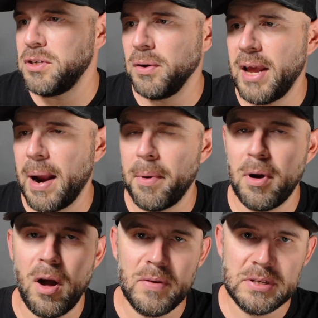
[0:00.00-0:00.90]
is no
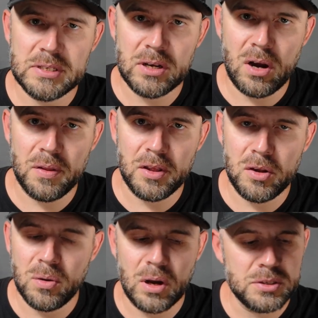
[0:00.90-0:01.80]
camera obviously on
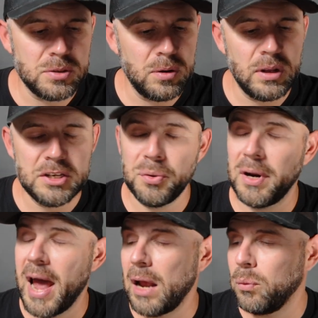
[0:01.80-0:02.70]
the uConsole unless you
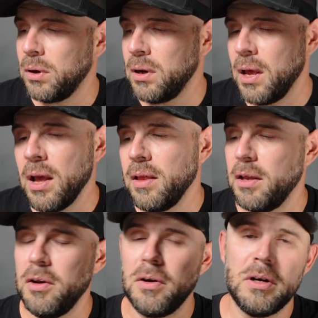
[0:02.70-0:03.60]
want to add one.
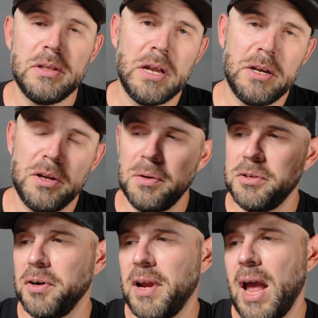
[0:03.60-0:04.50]
Then you could then
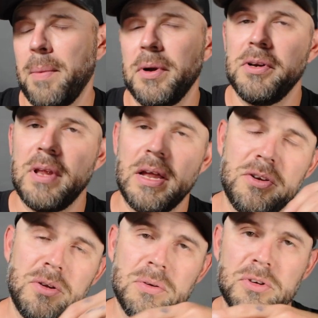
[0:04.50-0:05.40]
use your camera
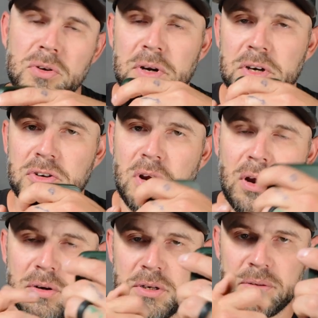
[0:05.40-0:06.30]
then to
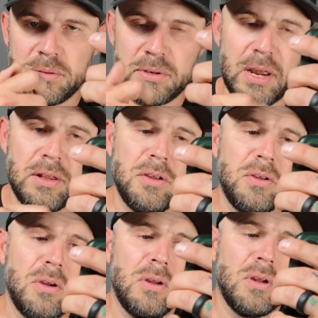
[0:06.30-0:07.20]
screenshot or to take the